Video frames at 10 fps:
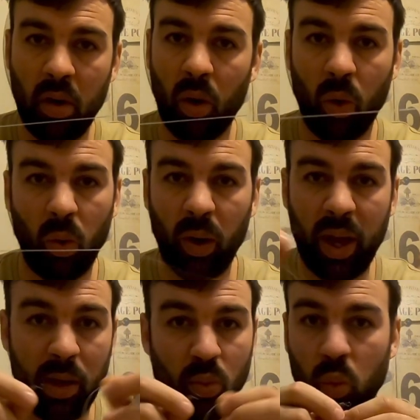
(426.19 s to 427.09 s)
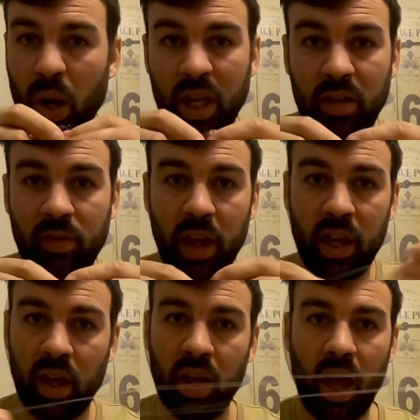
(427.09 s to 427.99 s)
or in one
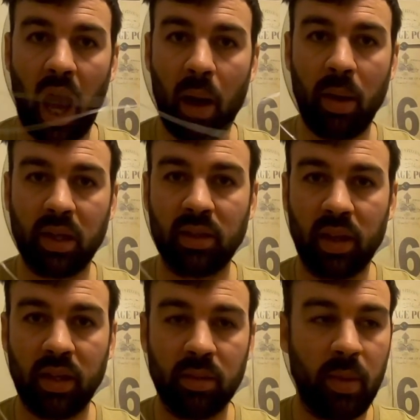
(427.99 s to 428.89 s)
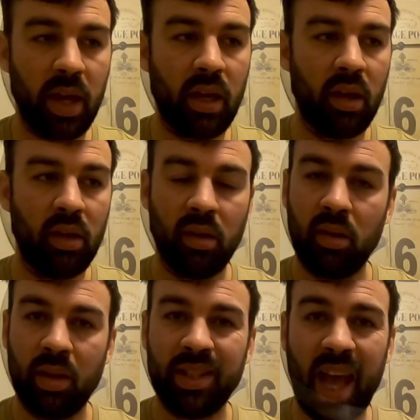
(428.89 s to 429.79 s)
evening, I might decide to make
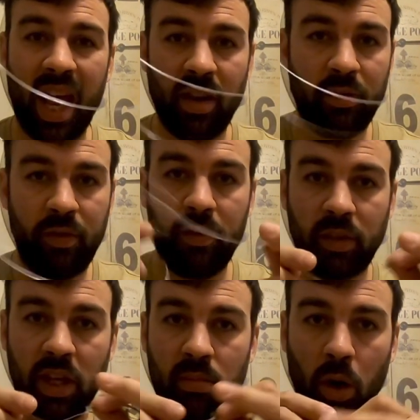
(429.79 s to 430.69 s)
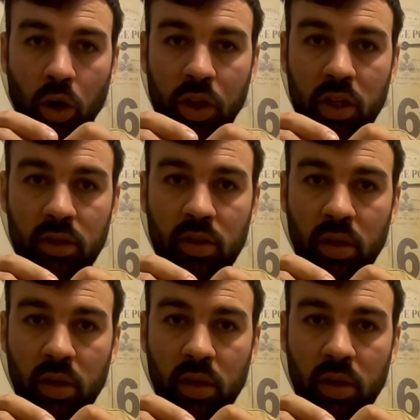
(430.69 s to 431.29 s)
10, 15 bodies,